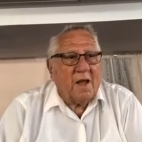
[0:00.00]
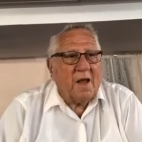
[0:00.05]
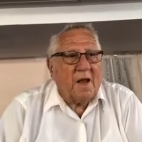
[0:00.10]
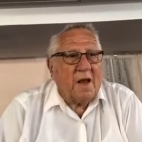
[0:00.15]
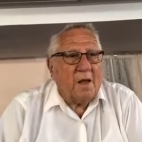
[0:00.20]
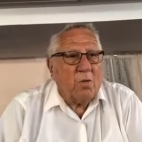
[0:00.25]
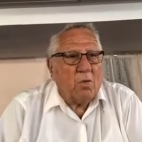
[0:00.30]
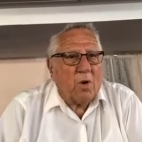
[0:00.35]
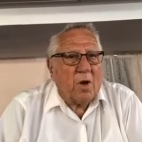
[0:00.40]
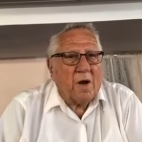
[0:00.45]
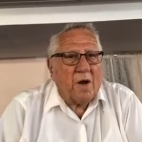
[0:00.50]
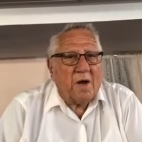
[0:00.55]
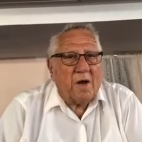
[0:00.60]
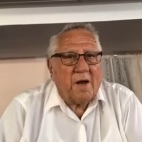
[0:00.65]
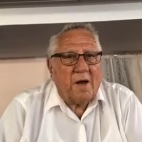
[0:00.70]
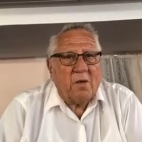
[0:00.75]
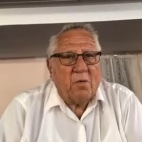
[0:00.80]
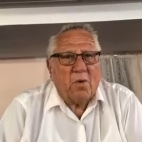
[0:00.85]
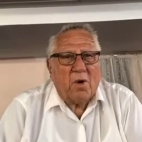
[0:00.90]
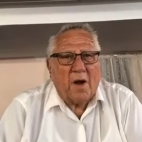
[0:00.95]
And they want to,
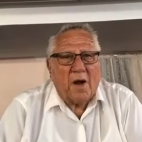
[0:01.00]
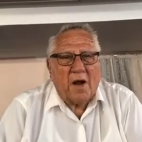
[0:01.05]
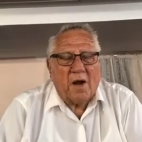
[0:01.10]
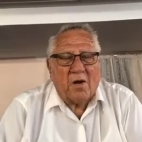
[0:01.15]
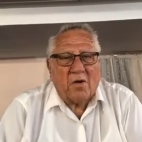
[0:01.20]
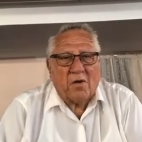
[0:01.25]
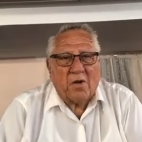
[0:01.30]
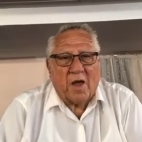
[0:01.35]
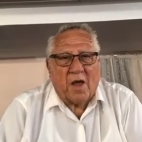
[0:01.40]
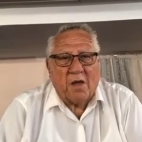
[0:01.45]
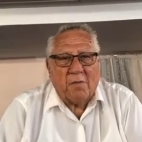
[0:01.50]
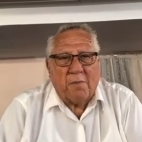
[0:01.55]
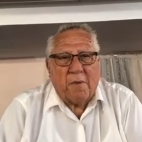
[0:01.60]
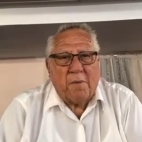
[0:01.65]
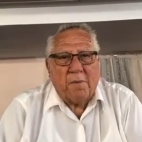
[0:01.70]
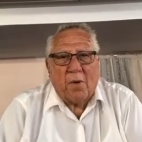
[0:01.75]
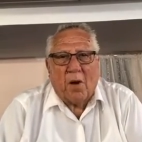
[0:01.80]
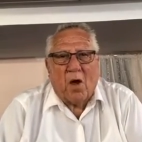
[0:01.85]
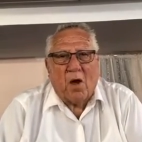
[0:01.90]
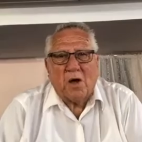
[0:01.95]
they want to entertain.
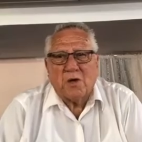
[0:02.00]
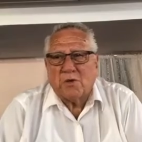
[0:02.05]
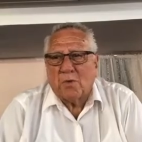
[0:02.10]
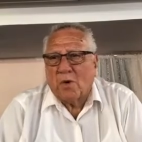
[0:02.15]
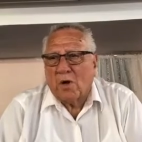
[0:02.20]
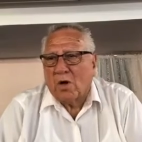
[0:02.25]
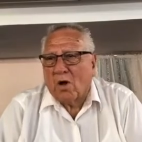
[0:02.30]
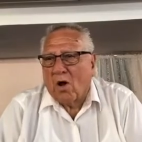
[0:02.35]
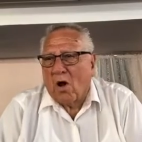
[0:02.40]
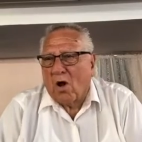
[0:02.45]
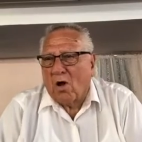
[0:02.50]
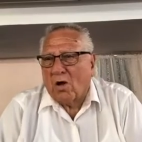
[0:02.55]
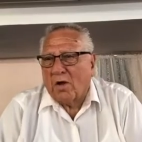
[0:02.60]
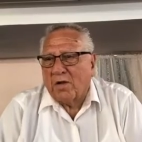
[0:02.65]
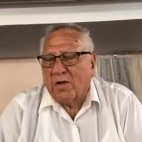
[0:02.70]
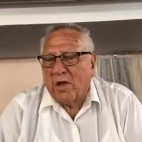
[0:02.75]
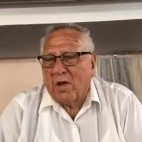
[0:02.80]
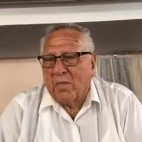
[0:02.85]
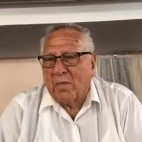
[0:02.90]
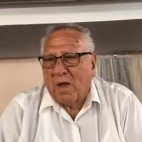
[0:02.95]
People always want to call
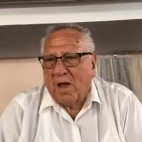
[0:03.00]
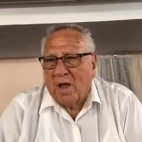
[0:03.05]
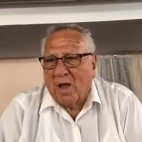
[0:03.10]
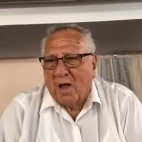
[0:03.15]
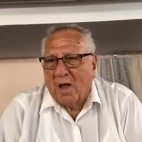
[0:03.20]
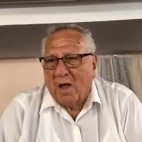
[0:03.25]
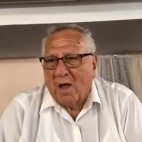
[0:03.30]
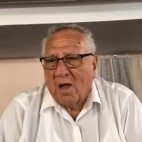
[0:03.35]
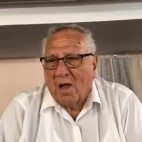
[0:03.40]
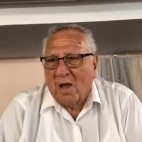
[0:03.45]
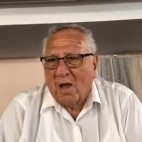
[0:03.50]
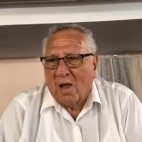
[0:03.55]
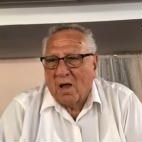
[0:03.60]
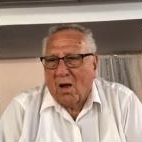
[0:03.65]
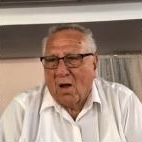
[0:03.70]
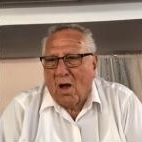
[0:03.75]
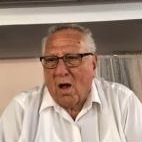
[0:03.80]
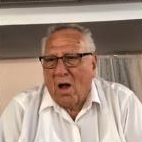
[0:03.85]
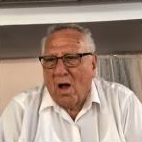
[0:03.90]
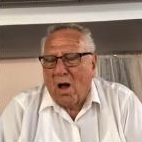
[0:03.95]
and tell me,
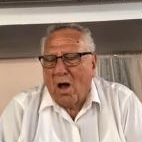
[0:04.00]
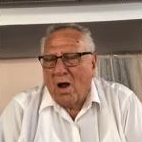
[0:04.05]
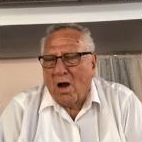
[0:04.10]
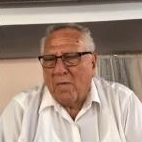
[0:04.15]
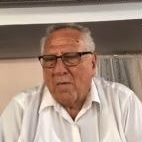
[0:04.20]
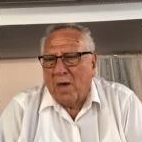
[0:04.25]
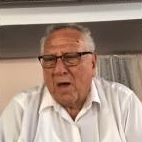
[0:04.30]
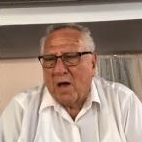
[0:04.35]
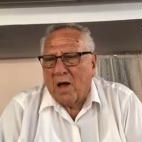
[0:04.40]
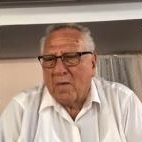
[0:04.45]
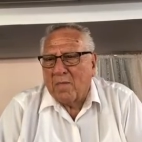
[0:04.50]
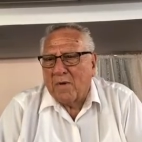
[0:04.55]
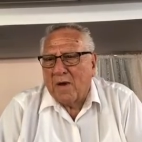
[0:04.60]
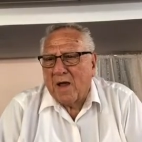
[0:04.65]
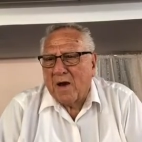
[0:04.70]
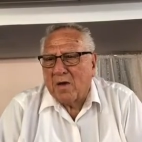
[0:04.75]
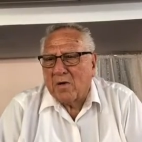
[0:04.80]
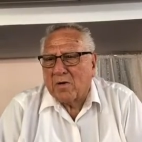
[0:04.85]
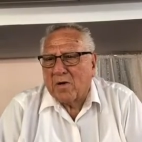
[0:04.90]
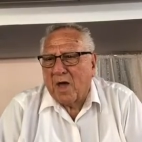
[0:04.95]
"Oh, let me come
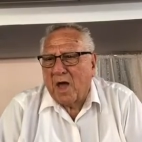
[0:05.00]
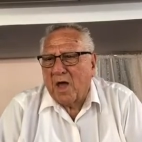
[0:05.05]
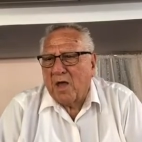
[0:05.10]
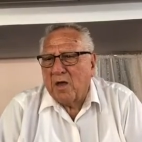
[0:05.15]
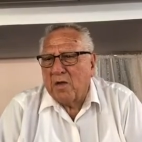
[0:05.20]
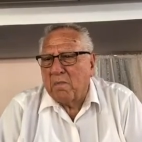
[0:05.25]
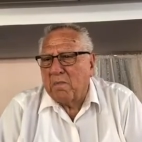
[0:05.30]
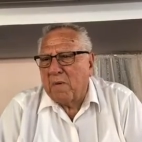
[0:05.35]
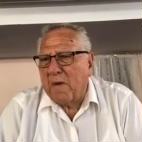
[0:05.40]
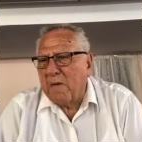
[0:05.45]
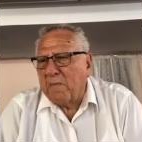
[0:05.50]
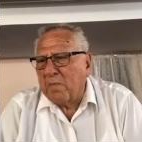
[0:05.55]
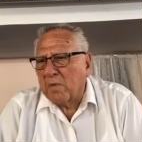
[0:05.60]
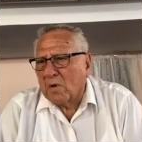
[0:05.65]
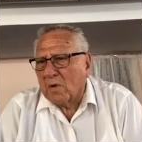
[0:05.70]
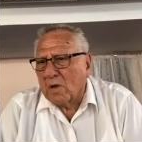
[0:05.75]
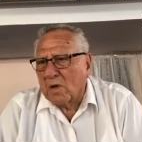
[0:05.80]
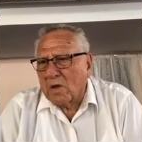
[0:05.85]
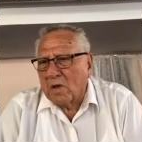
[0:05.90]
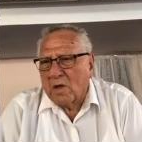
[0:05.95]
and entertain your
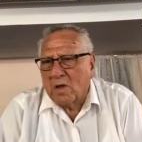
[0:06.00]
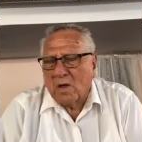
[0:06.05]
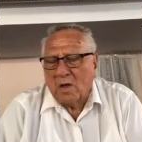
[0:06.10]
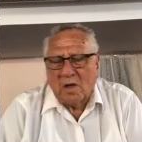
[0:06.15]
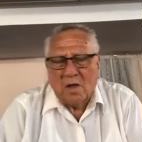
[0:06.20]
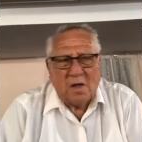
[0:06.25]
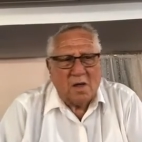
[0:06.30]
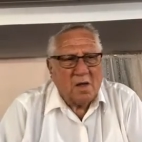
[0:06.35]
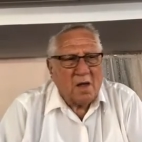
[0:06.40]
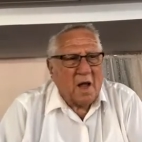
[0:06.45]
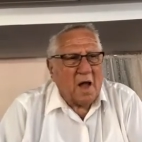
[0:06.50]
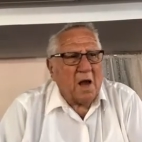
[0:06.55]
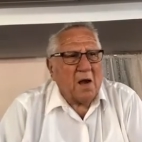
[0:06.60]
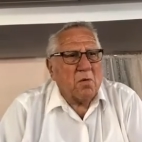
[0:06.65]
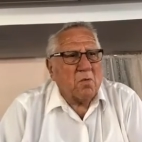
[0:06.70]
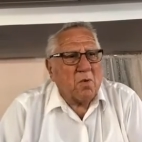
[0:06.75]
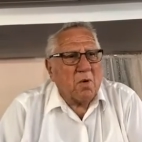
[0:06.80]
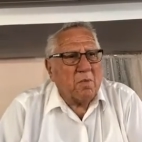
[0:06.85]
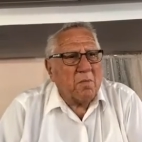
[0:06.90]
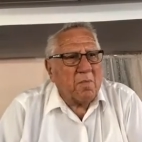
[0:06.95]
people." I
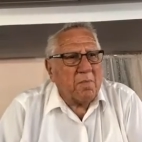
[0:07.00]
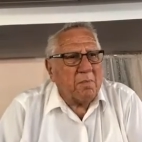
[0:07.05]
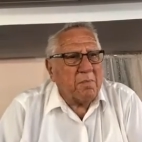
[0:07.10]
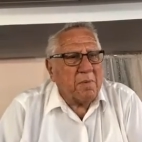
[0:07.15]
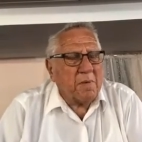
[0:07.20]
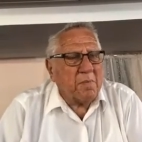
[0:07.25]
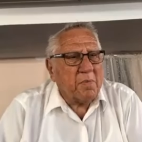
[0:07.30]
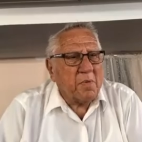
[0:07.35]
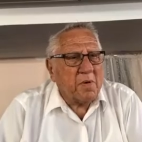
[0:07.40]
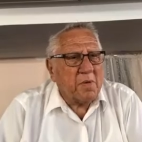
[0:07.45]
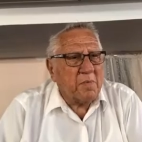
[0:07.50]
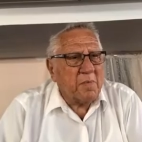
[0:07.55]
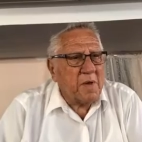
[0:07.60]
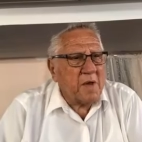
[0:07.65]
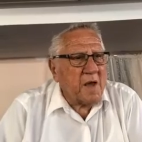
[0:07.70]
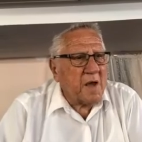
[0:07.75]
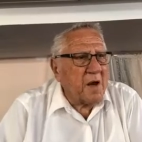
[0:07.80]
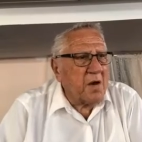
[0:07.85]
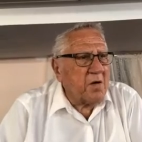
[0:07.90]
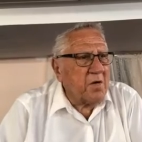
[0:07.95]
don't want my people to
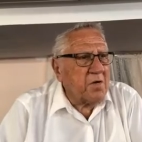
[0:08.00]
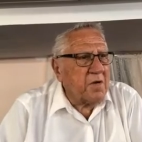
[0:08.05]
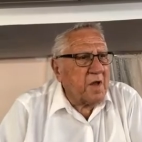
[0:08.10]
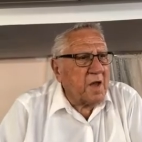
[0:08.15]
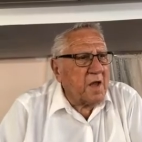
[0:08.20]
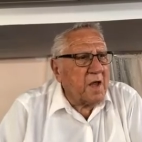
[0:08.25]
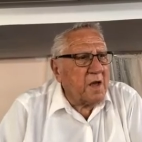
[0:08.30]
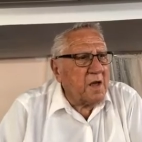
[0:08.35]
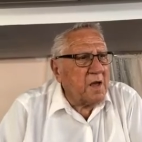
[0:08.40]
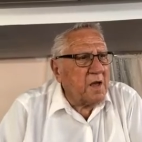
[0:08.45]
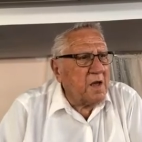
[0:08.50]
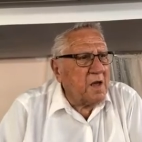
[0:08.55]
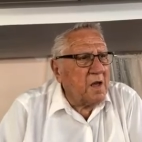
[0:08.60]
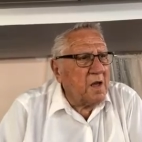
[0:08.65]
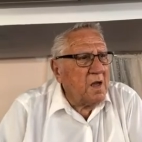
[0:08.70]
be entertained.